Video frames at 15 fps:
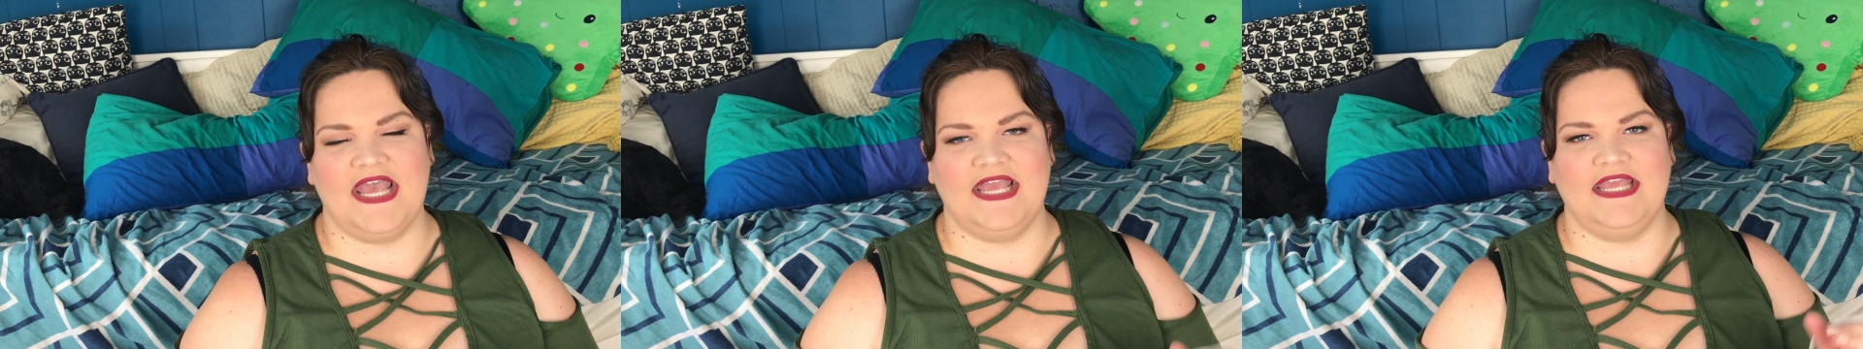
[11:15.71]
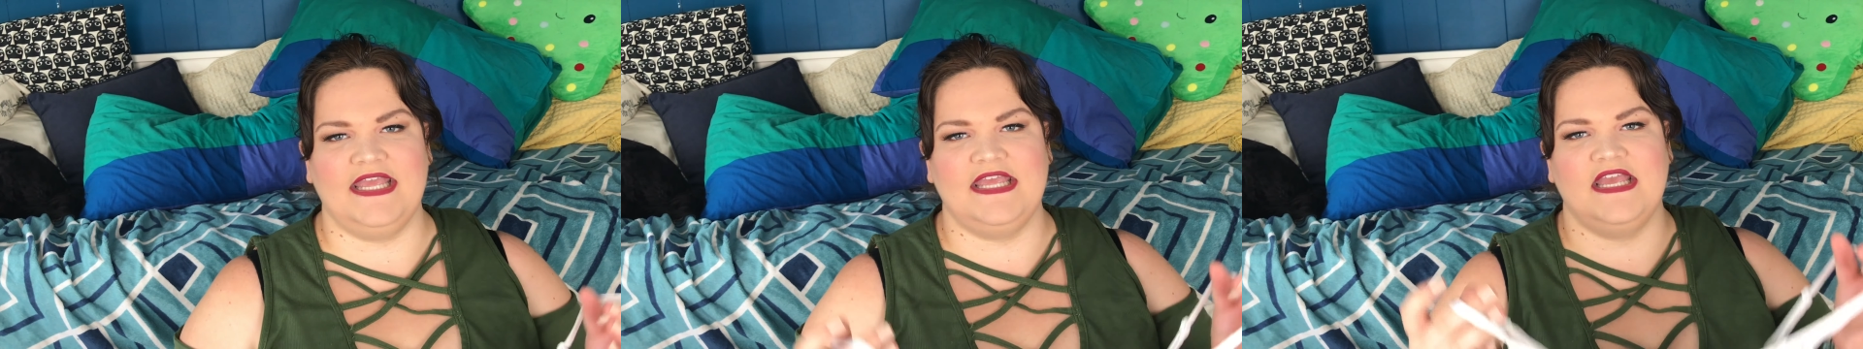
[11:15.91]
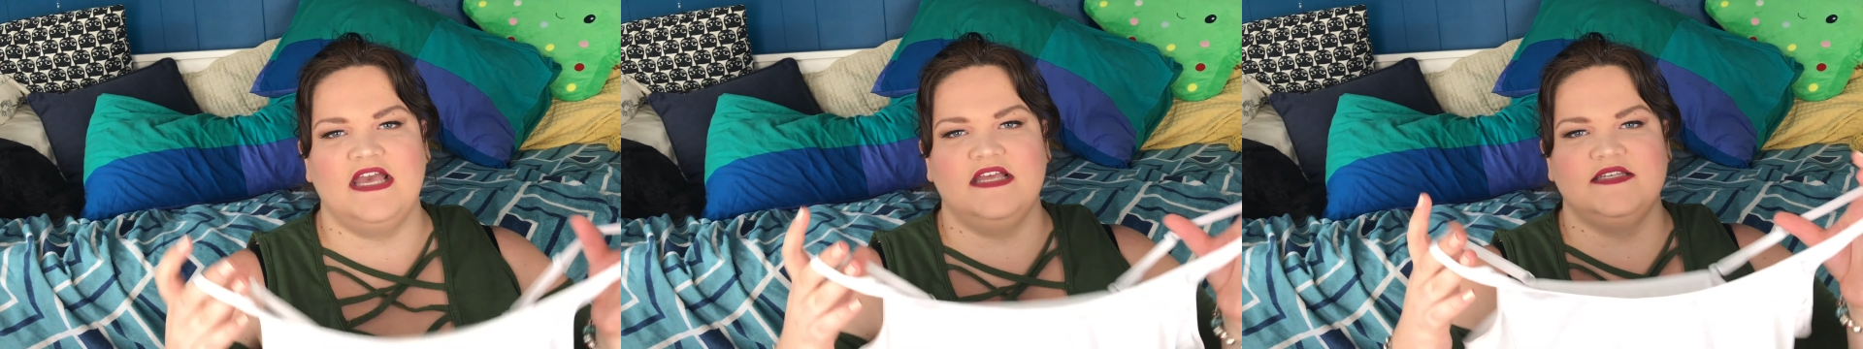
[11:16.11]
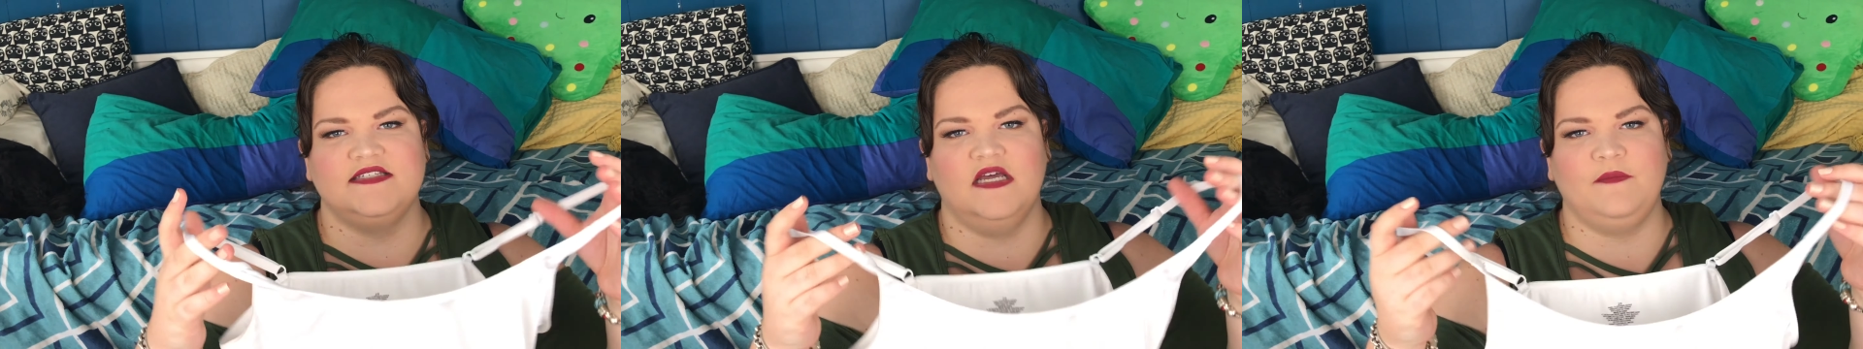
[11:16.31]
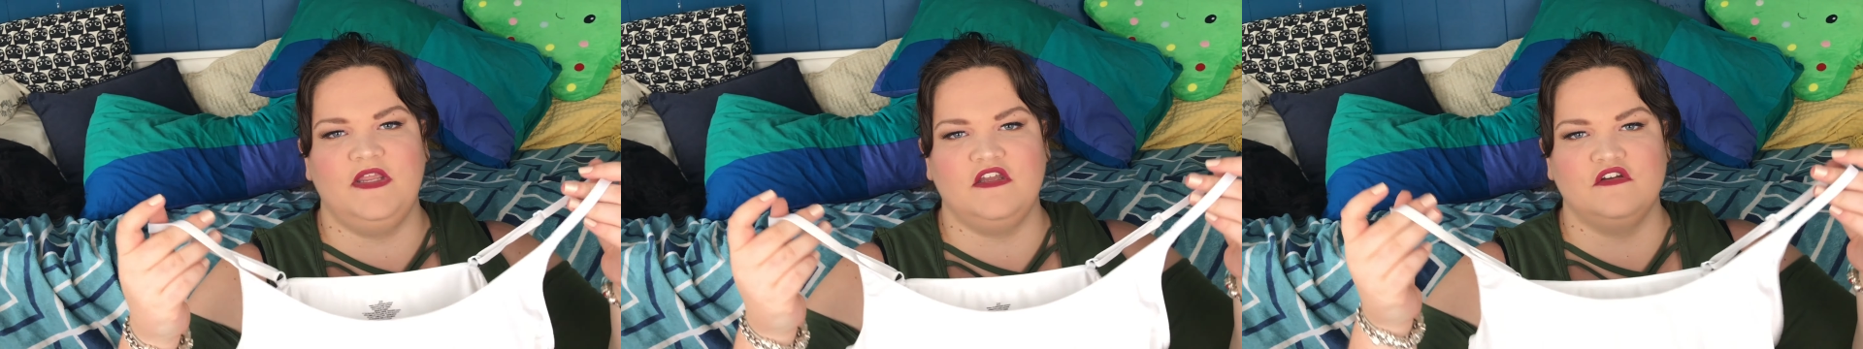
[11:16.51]
a
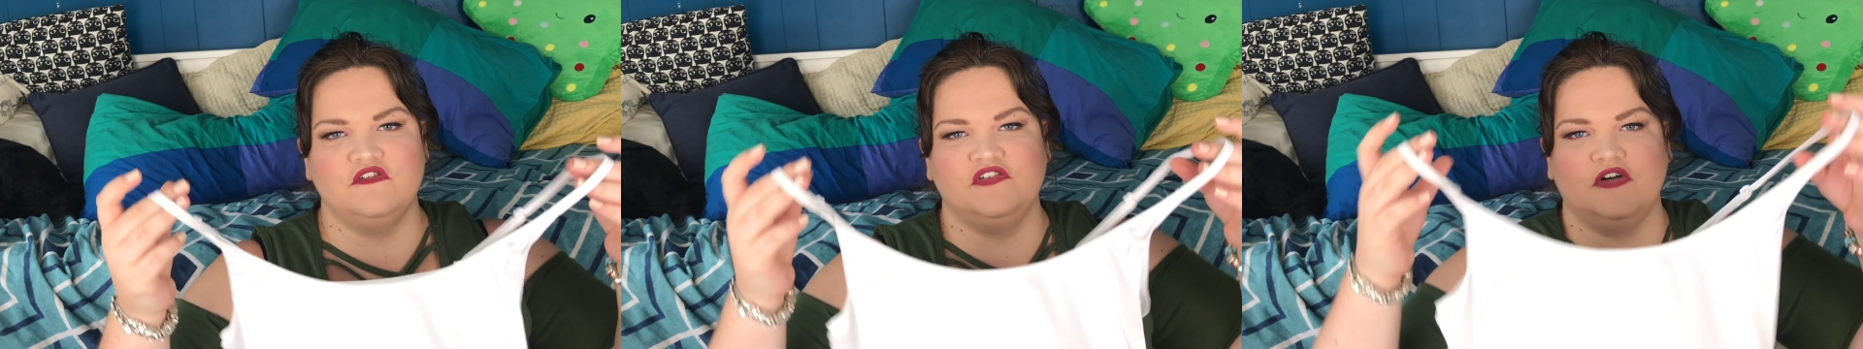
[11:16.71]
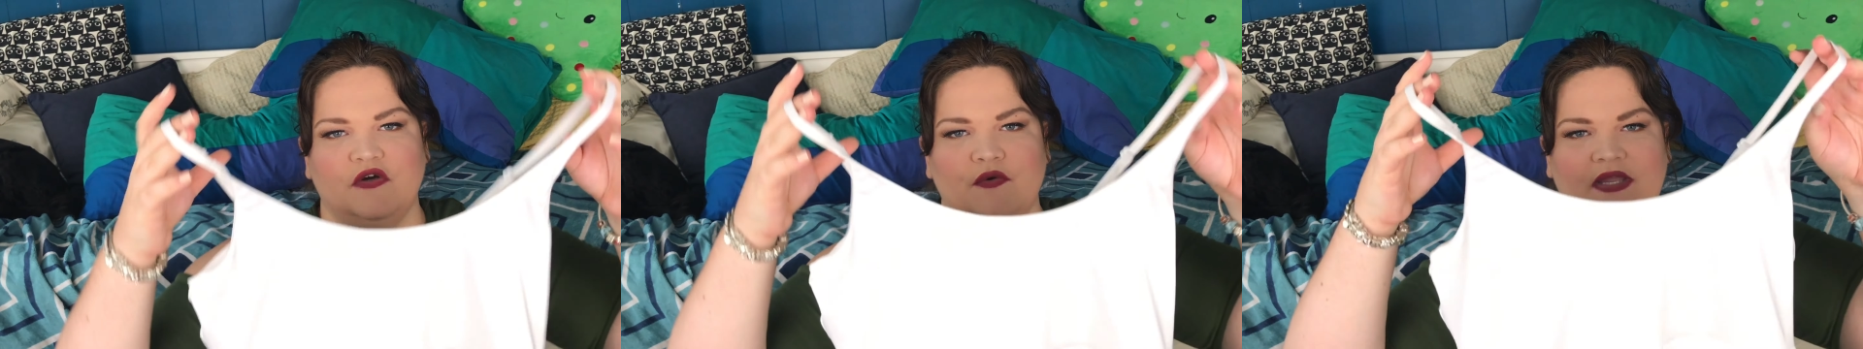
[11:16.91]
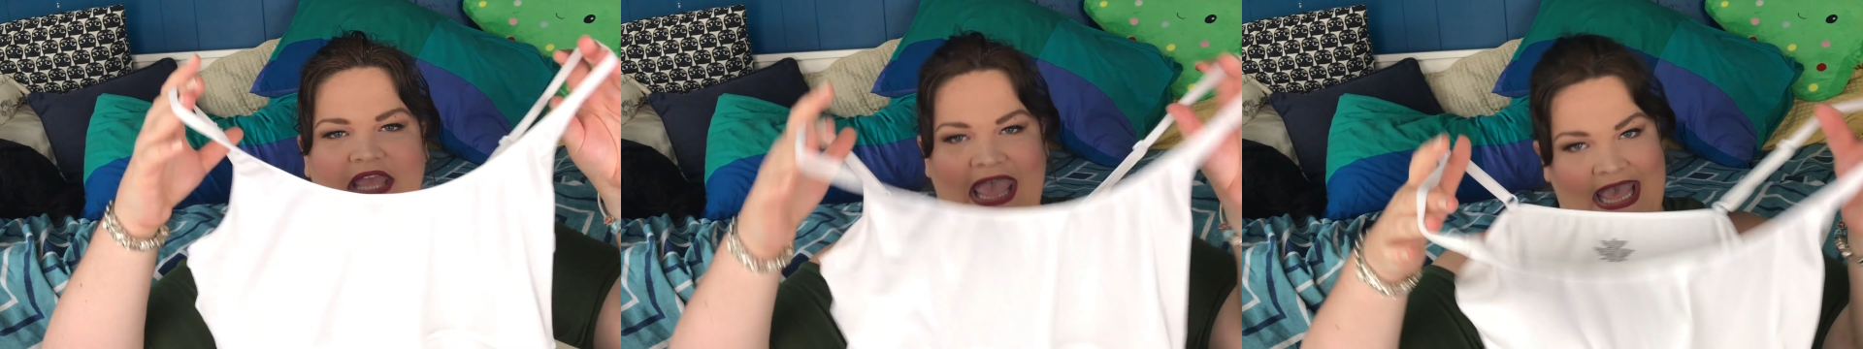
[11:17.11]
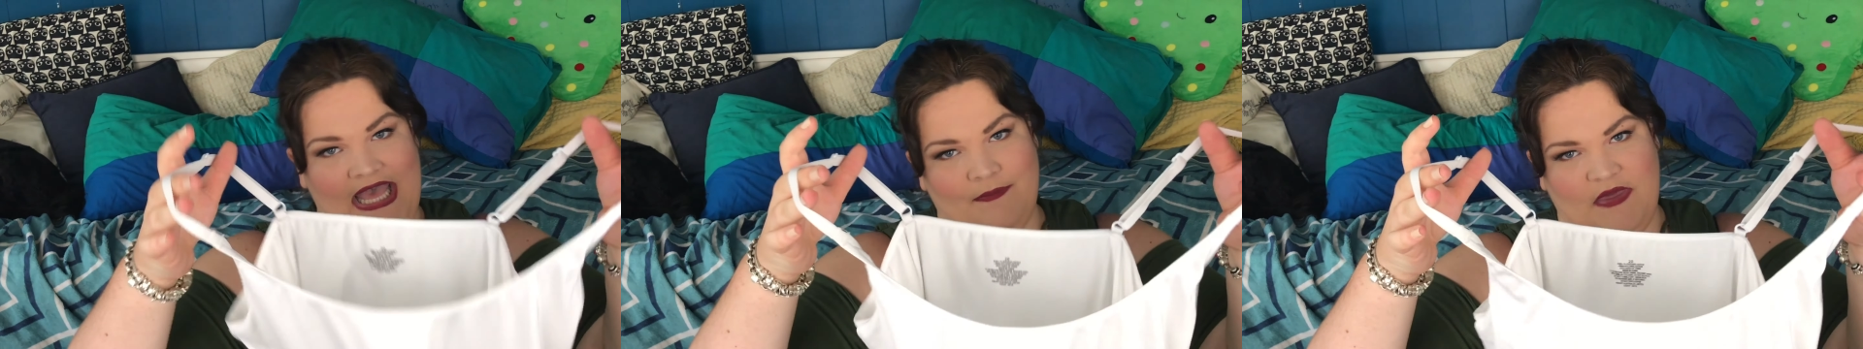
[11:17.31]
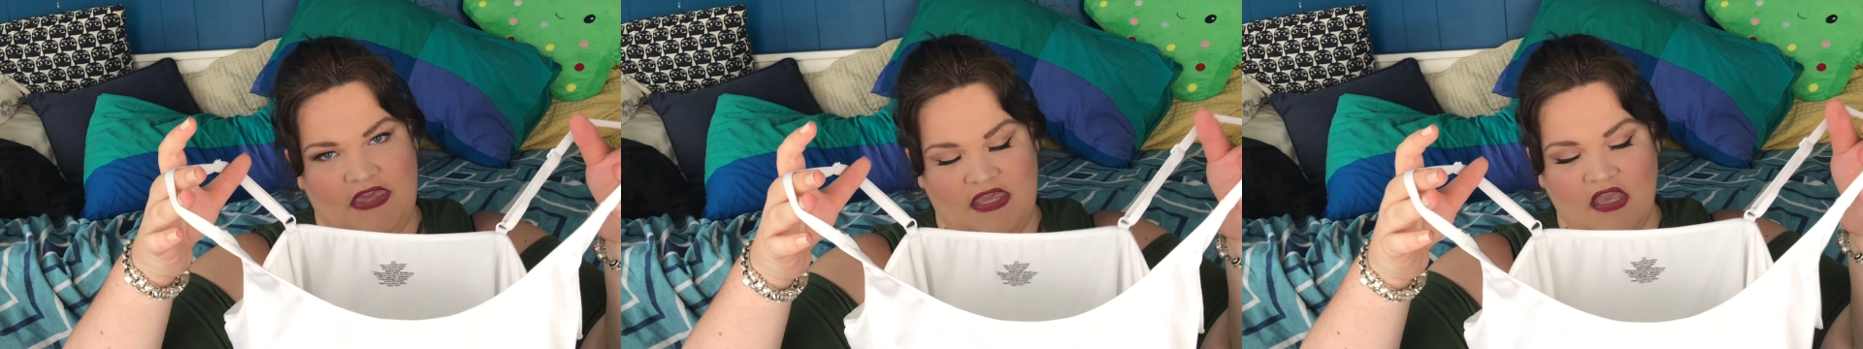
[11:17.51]
tummy control
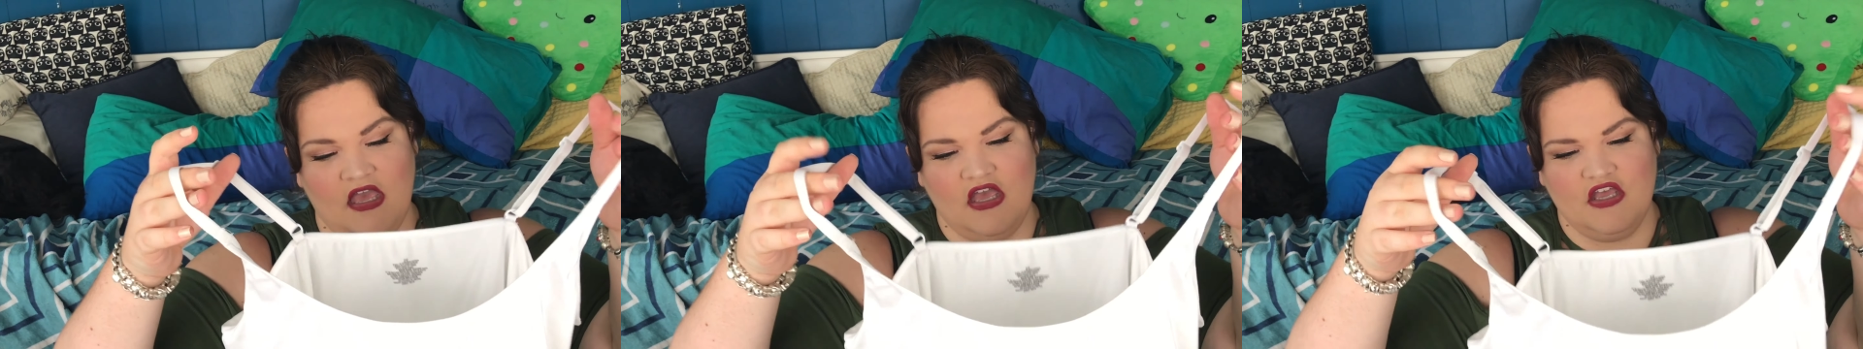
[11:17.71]
cami.